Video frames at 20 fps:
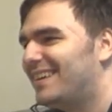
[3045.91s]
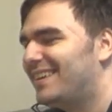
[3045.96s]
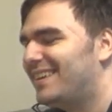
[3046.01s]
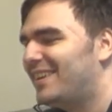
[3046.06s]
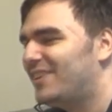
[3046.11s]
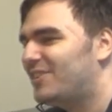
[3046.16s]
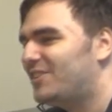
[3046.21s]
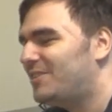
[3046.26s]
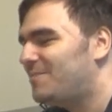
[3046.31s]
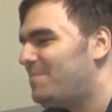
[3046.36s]

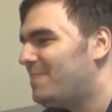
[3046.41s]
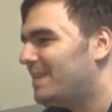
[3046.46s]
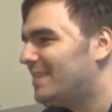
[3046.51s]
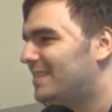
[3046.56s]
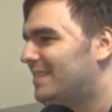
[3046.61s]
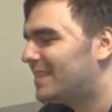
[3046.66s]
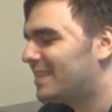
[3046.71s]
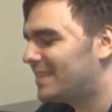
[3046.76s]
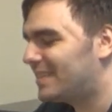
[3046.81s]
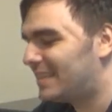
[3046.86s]
And she
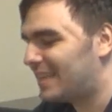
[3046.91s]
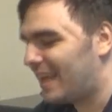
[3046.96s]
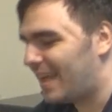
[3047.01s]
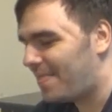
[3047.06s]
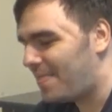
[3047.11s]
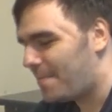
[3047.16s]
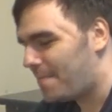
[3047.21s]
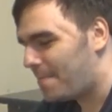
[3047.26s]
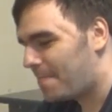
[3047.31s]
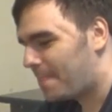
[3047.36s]
basically
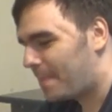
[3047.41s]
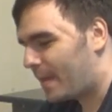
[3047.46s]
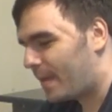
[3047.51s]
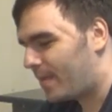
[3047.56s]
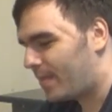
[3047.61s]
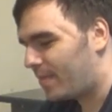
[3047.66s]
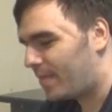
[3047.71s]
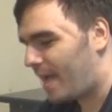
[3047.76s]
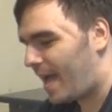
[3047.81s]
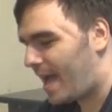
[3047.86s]
said
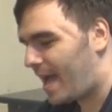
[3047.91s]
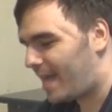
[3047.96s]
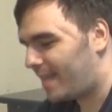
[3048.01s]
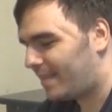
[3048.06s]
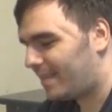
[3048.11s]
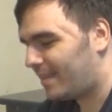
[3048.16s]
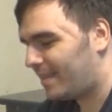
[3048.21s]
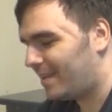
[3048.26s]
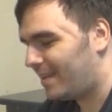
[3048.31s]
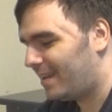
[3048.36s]

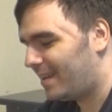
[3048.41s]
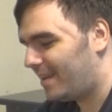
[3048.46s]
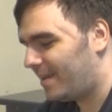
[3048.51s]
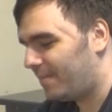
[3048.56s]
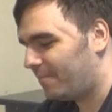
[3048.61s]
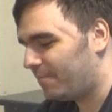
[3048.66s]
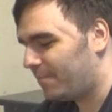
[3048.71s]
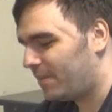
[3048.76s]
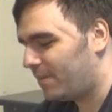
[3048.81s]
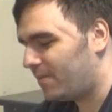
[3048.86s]
that
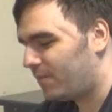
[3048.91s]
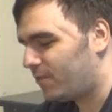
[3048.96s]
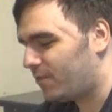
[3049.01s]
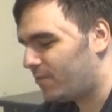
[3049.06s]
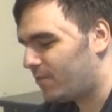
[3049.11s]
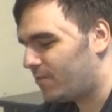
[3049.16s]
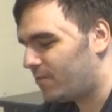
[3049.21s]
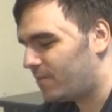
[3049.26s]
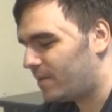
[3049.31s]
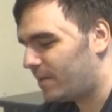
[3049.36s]

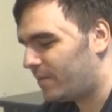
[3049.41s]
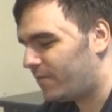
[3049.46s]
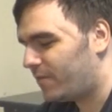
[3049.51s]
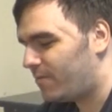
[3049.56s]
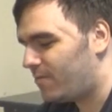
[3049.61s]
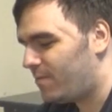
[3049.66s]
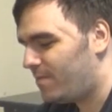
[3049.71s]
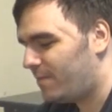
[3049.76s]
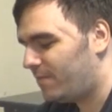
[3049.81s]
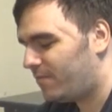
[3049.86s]
if a
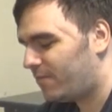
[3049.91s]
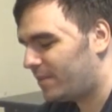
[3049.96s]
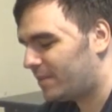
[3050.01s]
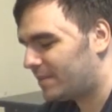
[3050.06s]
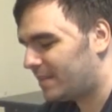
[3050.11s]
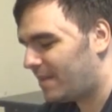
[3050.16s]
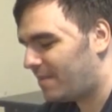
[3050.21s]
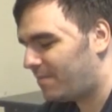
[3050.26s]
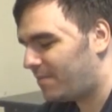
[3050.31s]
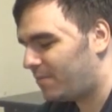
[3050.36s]
woman, for
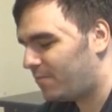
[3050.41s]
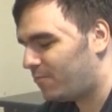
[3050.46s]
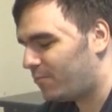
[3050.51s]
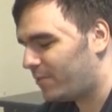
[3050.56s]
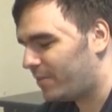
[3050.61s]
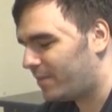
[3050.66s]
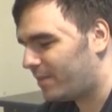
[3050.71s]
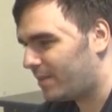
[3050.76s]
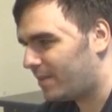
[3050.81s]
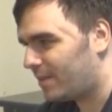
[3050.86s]
example,
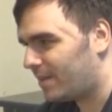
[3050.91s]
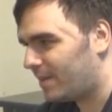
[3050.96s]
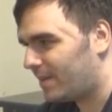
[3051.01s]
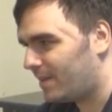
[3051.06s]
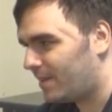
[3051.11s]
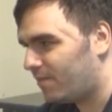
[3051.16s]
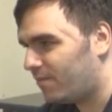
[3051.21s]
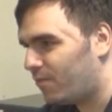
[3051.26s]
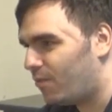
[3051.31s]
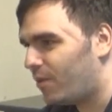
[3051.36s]
would
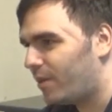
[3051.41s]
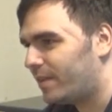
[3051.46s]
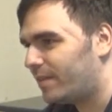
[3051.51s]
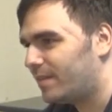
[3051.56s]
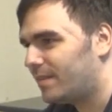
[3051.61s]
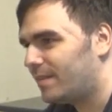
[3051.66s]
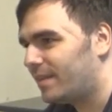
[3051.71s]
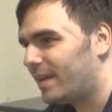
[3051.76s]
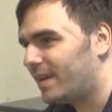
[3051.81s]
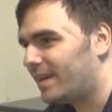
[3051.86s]

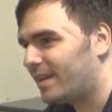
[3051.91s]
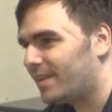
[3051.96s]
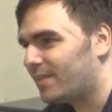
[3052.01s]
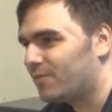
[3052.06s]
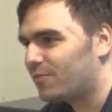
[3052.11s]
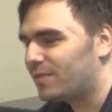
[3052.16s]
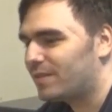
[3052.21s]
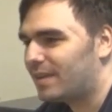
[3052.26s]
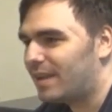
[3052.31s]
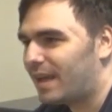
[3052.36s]
avoid getting
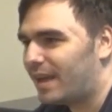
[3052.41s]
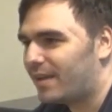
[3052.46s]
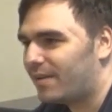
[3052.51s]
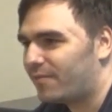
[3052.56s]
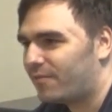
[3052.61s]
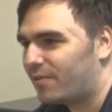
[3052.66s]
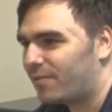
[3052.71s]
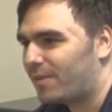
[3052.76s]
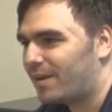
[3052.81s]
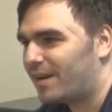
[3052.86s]
into the guy
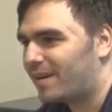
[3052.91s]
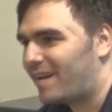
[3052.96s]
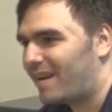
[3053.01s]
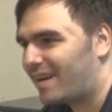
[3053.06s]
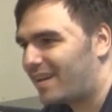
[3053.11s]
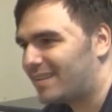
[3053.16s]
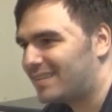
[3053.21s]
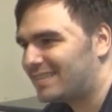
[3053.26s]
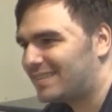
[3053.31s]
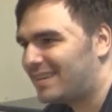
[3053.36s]
from
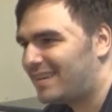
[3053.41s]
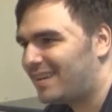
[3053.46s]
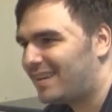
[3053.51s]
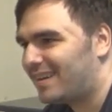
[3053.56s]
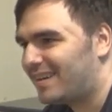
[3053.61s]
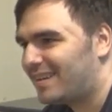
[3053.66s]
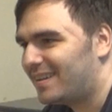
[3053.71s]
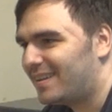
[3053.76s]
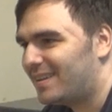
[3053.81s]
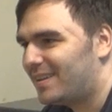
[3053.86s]
Caracal's
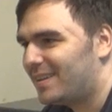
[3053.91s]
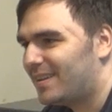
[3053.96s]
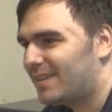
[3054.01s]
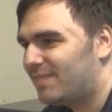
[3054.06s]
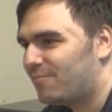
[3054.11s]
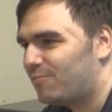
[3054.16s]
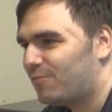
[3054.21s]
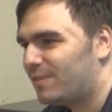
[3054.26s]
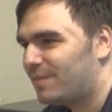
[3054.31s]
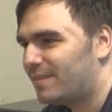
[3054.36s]
car,
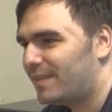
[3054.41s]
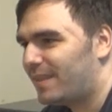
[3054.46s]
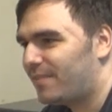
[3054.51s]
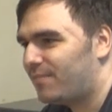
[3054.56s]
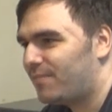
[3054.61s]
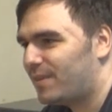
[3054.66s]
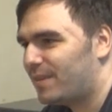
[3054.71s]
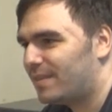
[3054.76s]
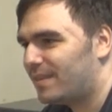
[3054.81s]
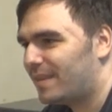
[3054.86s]
wouldn't
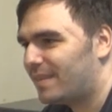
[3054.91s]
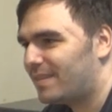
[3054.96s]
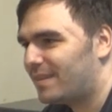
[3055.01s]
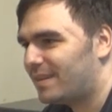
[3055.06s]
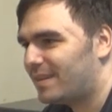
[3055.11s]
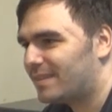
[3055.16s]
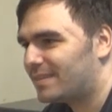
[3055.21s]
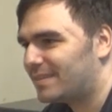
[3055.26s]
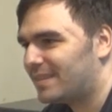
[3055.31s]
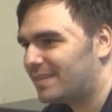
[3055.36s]
that mean that the
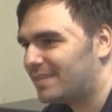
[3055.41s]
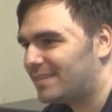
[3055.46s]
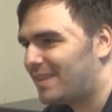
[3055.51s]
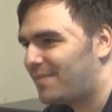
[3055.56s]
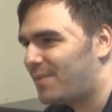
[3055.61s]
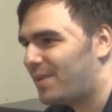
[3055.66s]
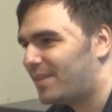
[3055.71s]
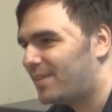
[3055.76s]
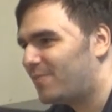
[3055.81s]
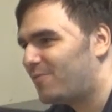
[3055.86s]
next day
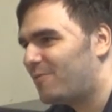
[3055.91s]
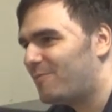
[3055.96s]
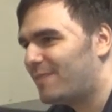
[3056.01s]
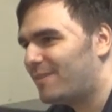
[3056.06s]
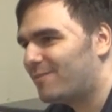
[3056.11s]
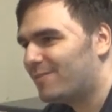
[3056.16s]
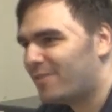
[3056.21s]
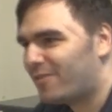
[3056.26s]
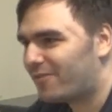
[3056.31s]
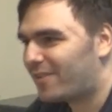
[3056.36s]
some other
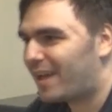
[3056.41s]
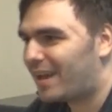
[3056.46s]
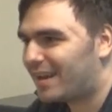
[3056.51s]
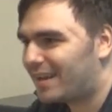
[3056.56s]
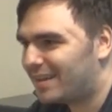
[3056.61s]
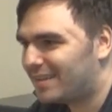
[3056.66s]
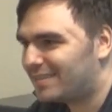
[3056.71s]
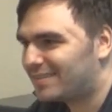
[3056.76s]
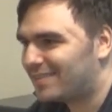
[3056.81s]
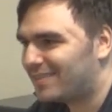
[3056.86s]
woman would have got
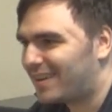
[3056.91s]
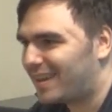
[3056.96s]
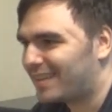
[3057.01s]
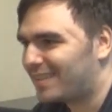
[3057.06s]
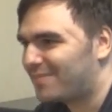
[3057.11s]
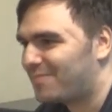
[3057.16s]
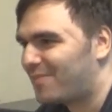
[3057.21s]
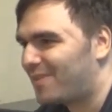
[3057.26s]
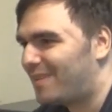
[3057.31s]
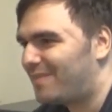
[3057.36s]
in? So like
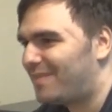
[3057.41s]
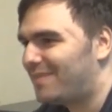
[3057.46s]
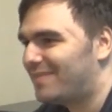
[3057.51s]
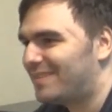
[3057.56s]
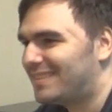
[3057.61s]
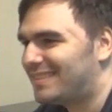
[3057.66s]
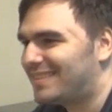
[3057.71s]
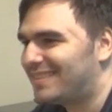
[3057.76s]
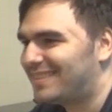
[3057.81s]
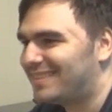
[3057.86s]
the problem
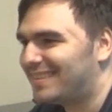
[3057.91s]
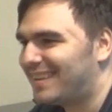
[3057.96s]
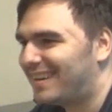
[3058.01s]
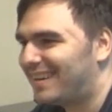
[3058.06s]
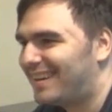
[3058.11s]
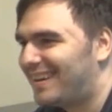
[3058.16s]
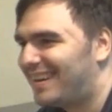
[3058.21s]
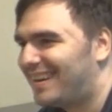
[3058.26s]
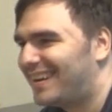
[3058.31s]
is still there?